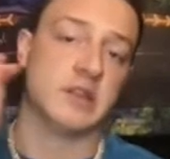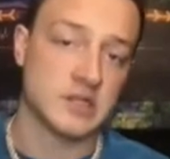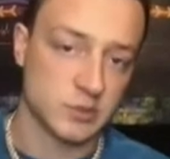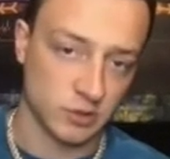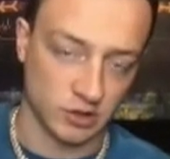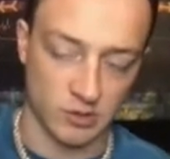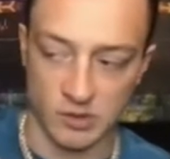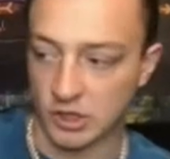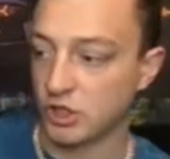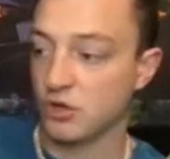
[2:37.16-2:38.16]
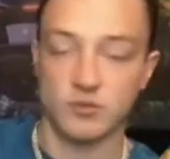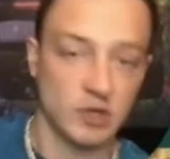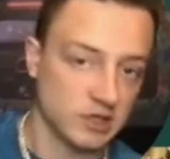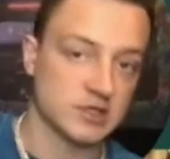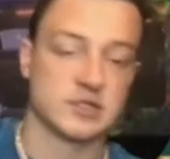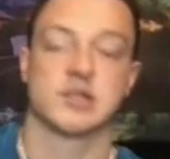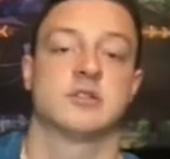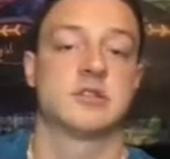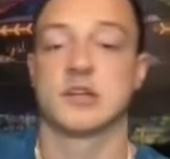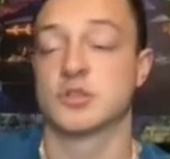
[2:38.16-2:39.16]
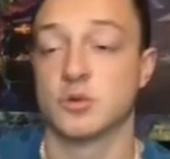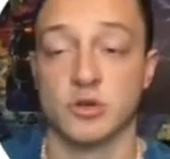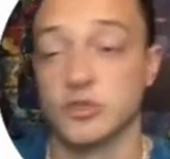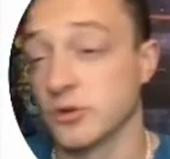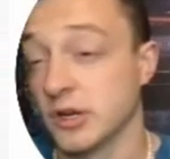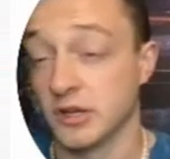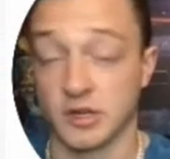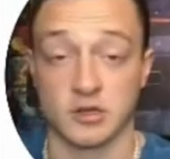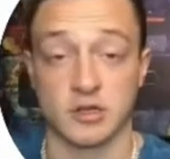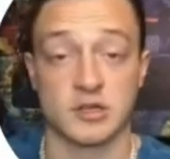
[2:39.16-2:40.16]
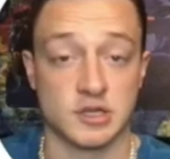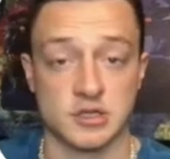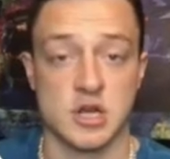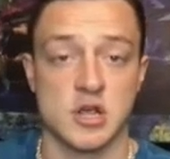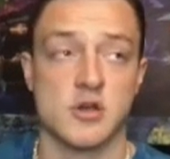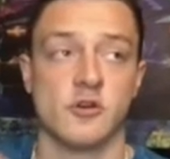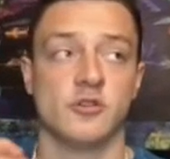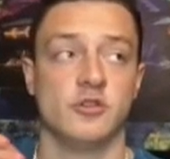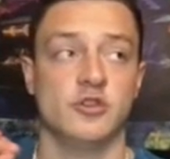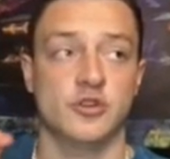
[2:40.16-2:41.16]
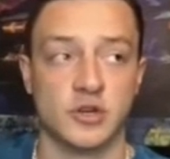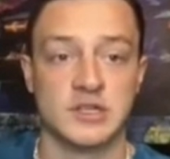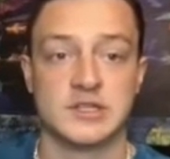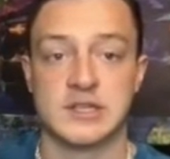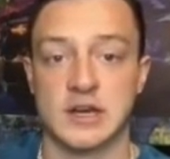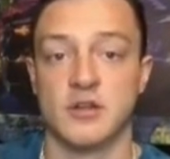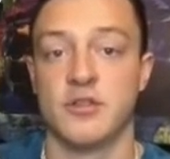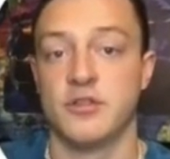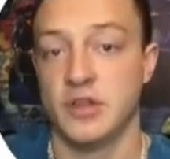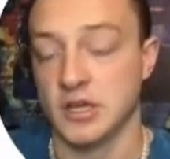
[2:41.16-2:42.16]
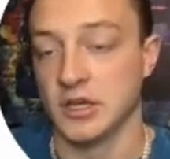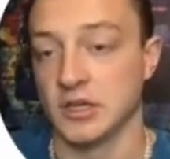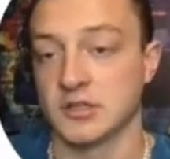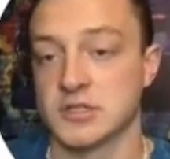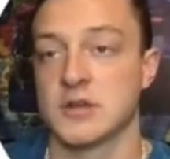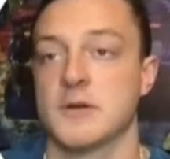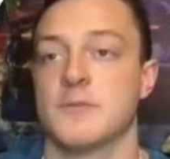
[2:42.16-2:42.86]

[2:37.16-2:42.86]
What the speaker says: this really quick, you don't need to sell sex toys or anything like this. You can sell things